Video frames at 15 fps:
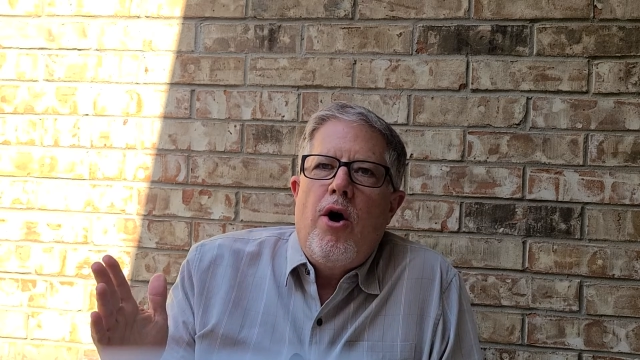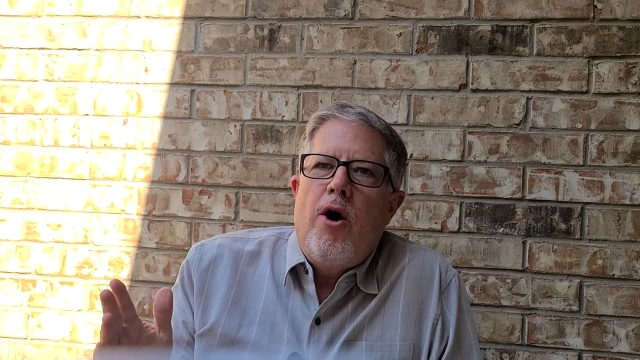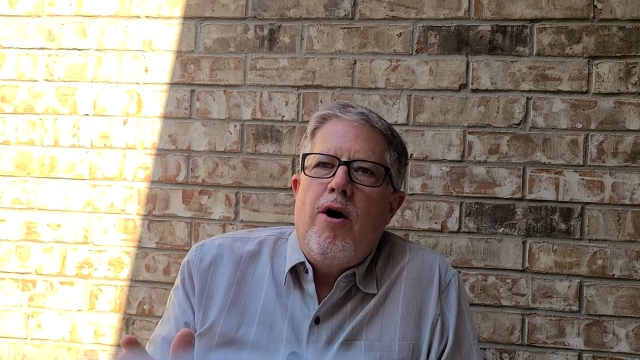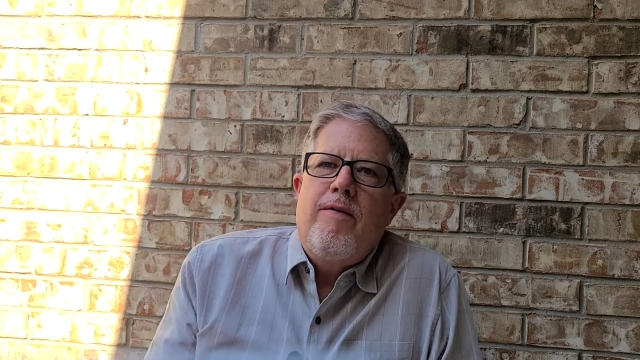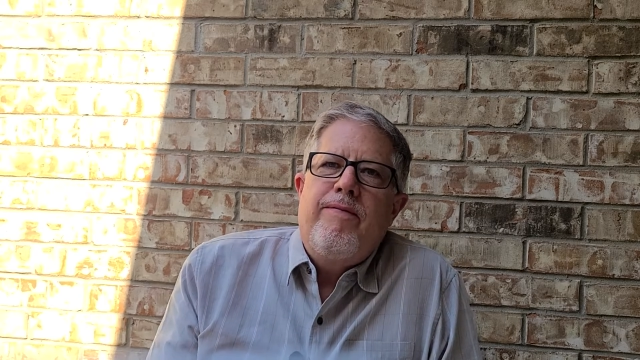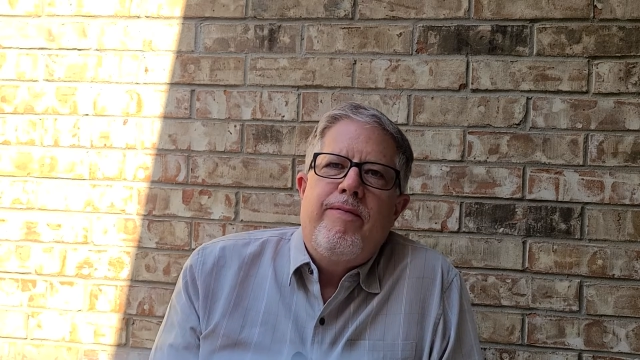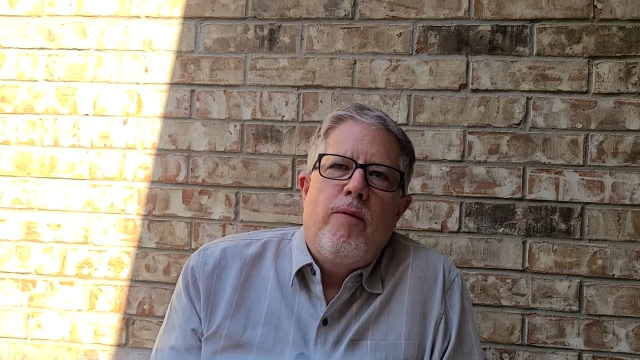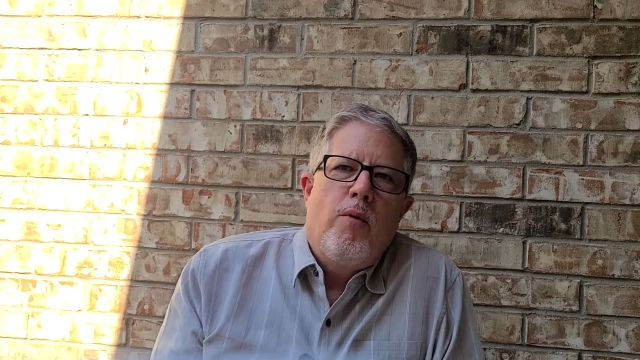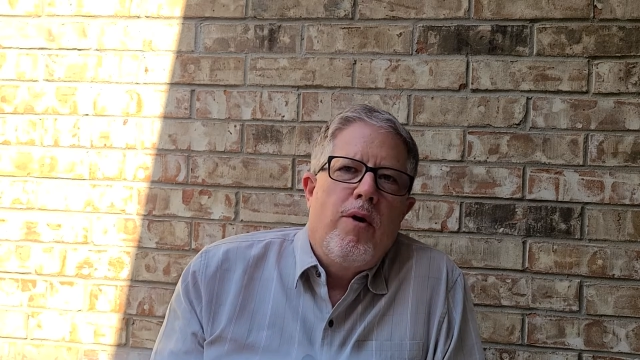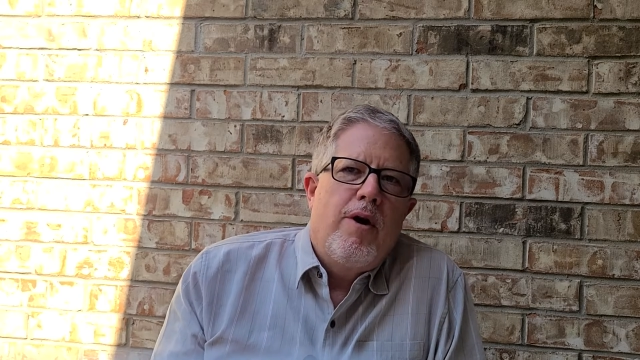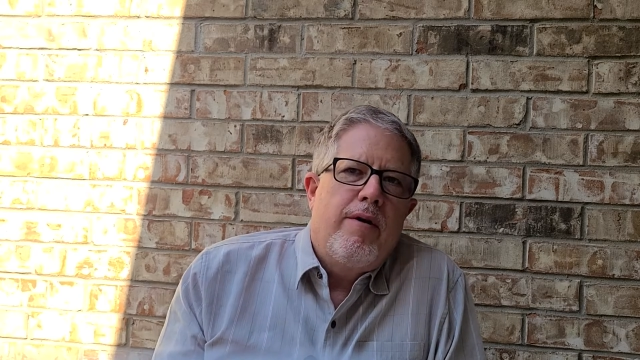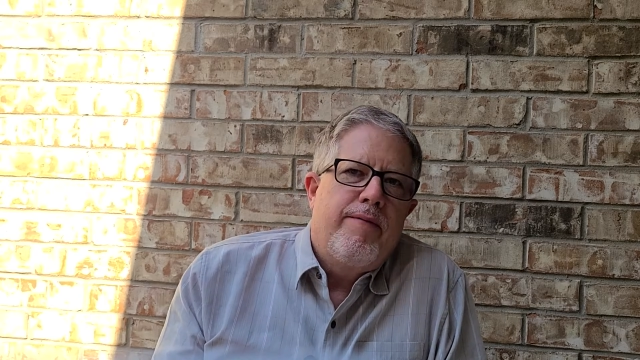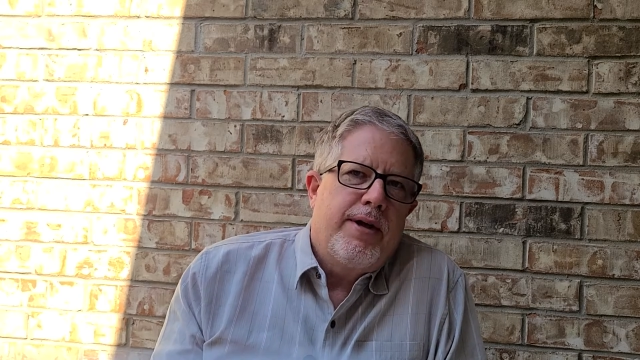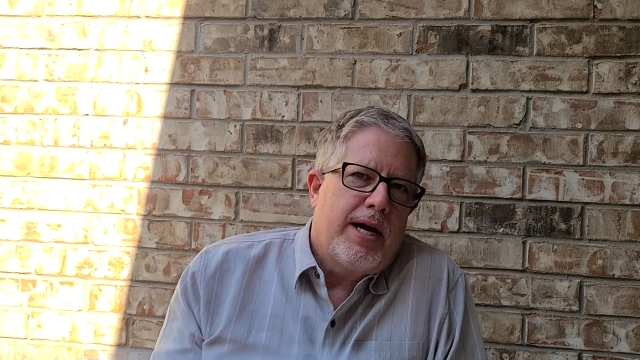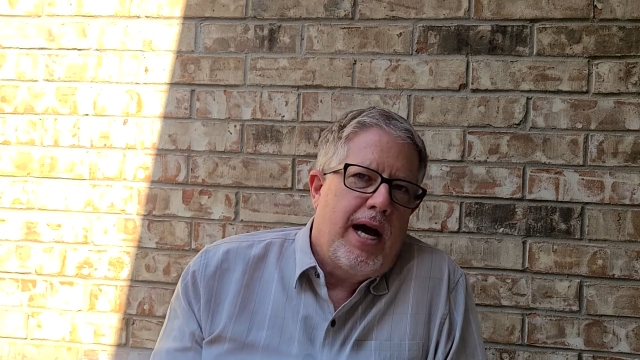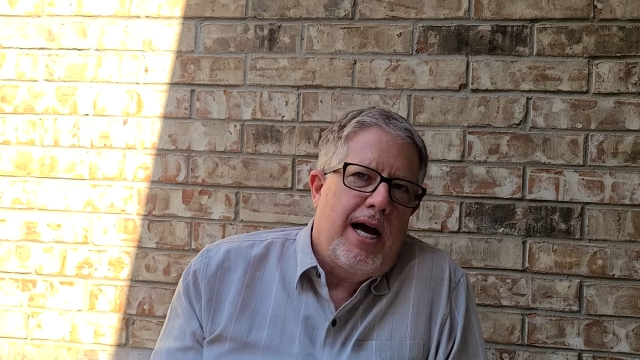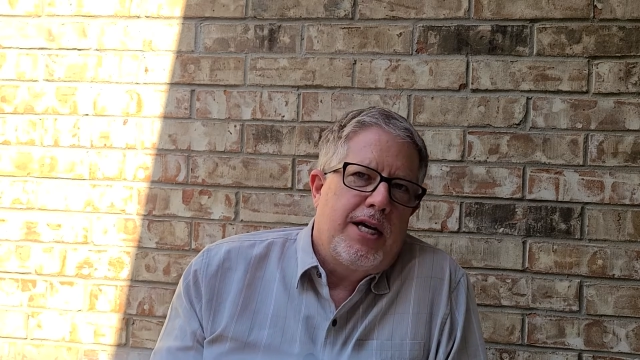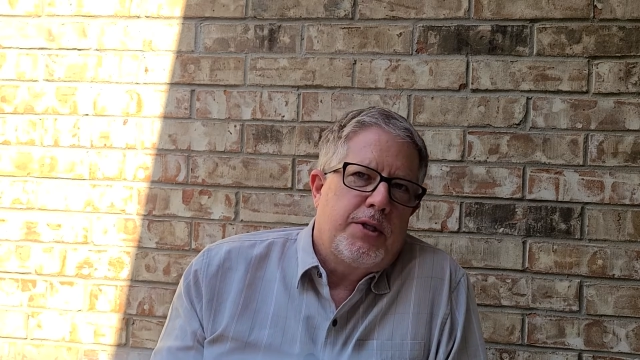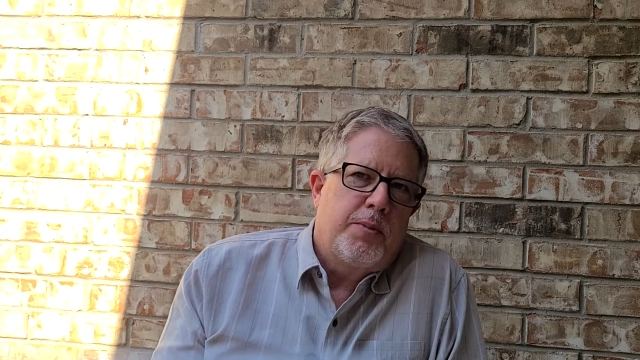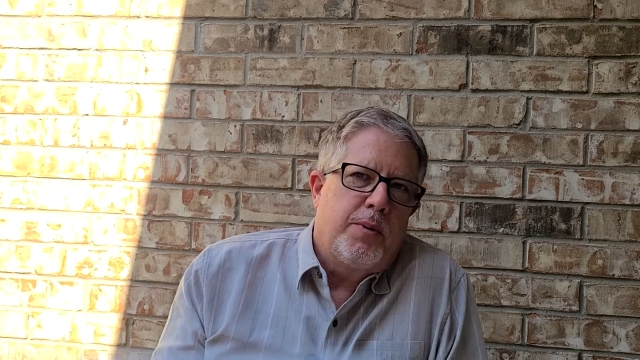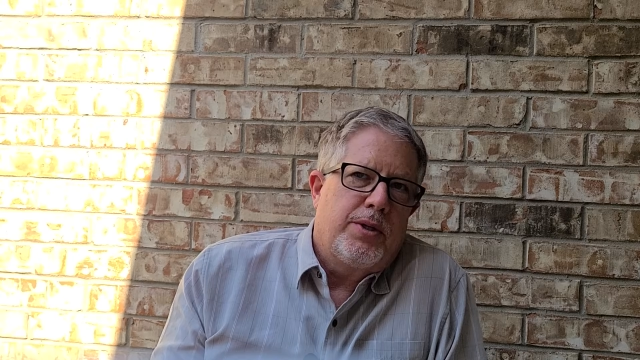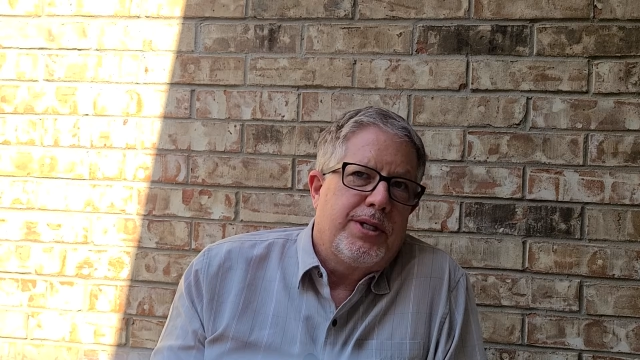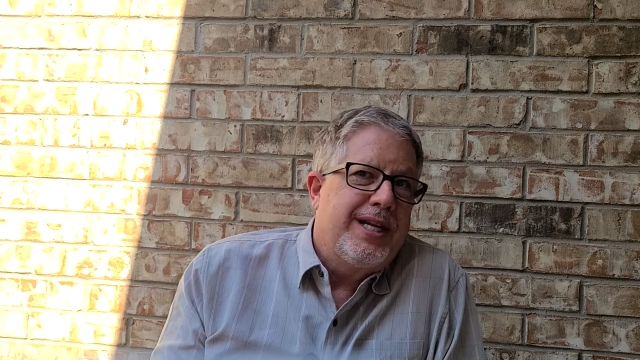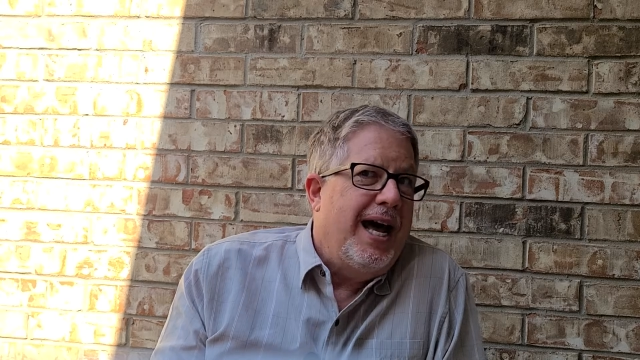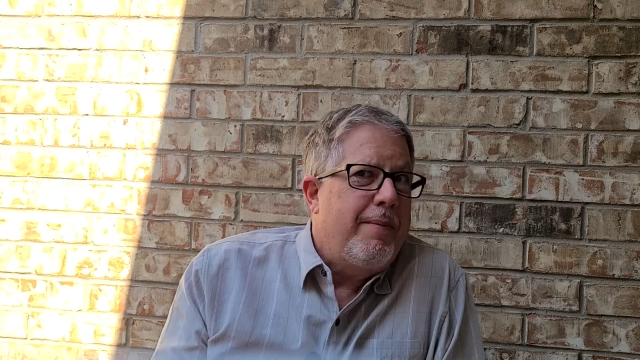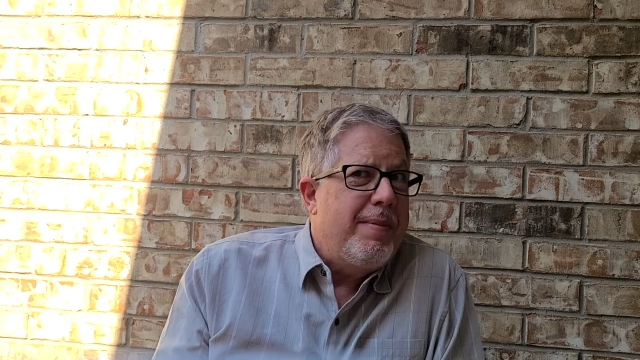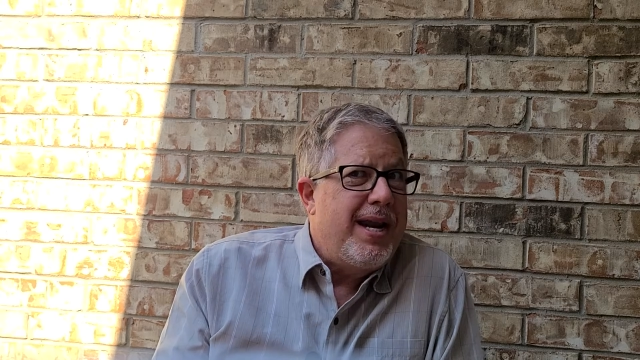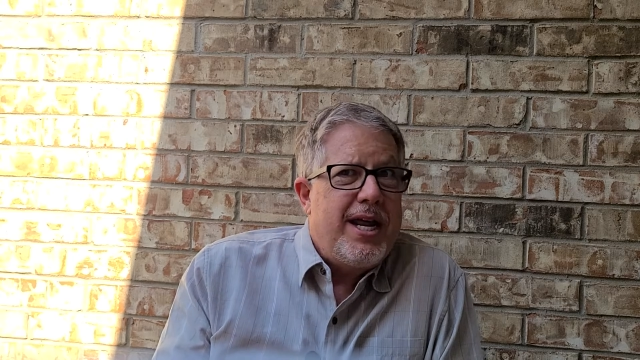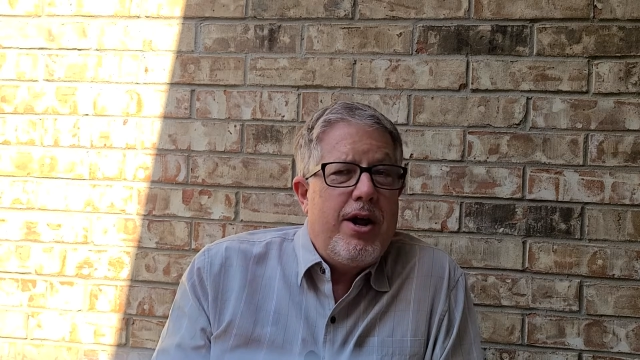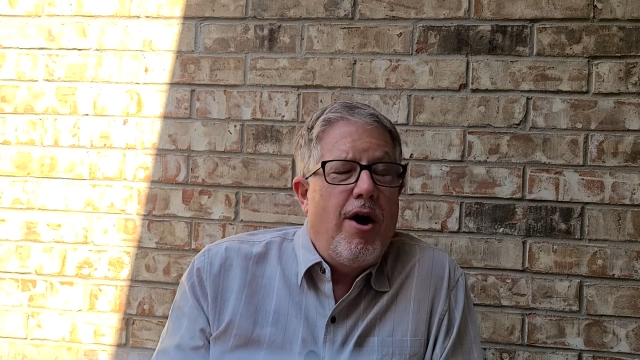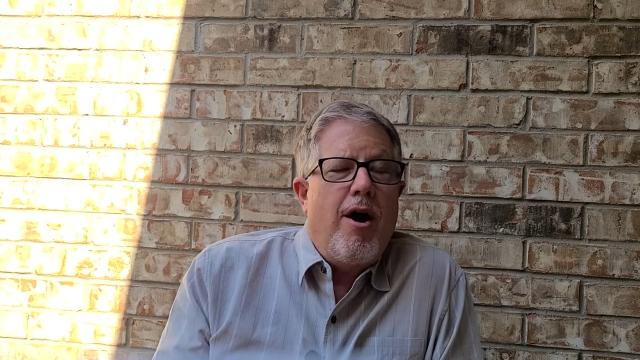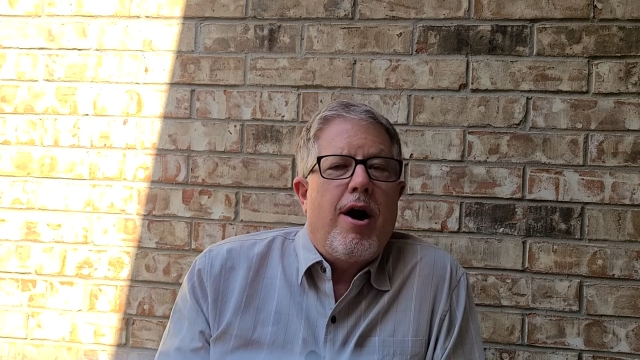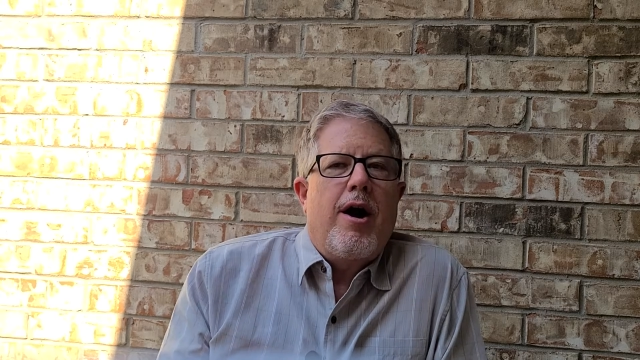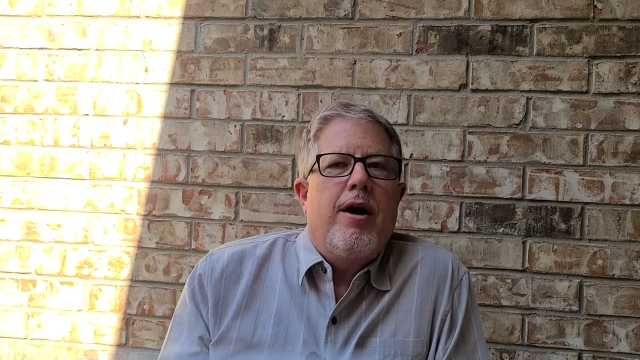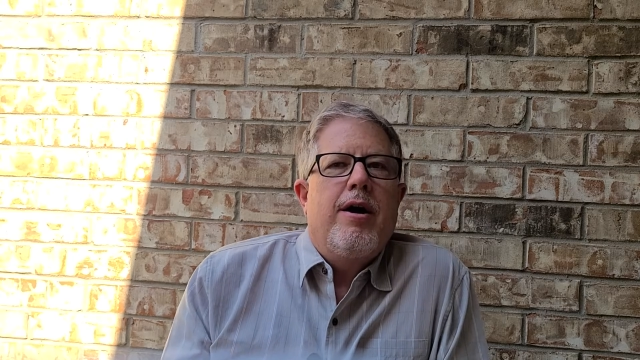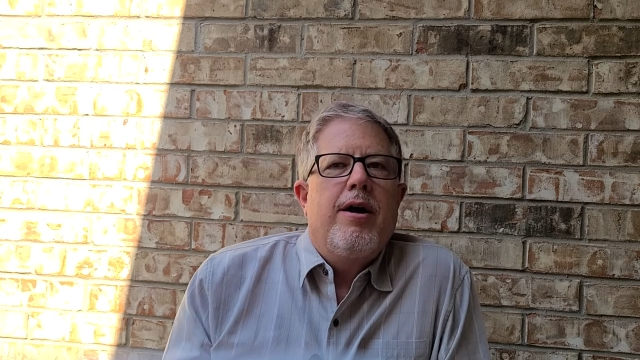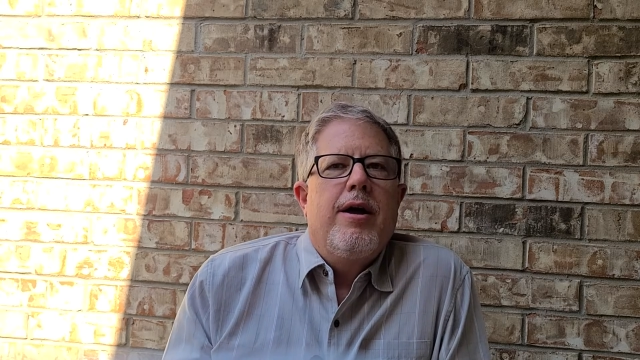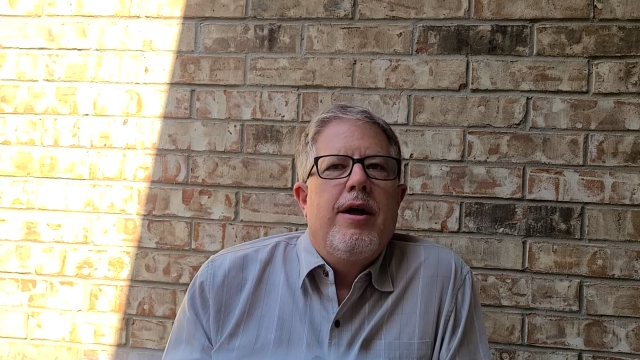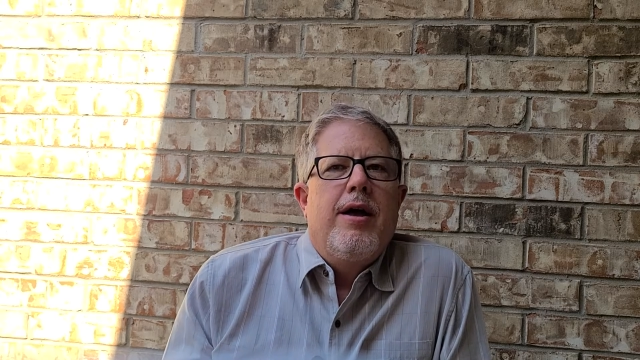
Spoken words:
all four of the gospels. Not many are.